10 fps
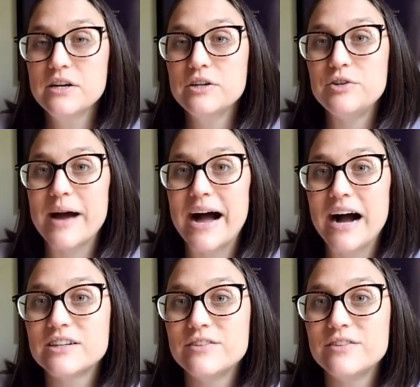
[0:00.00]
to
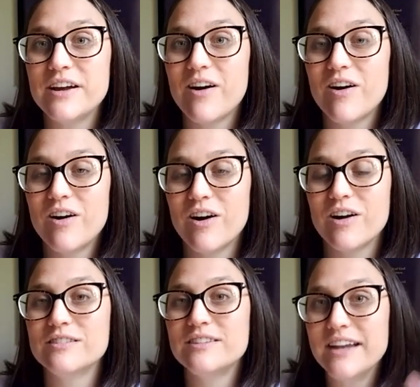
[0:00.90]
activate our
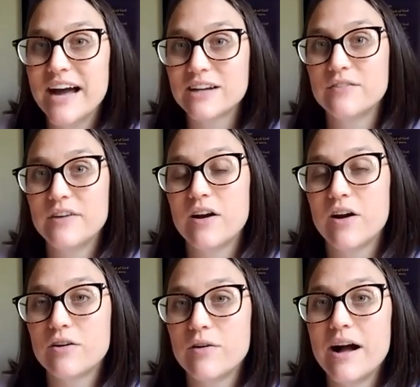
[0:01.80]
hearts and activate
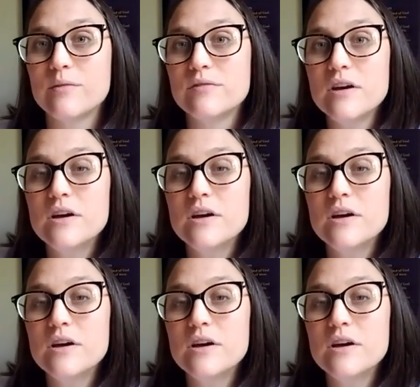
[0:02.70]
our crowns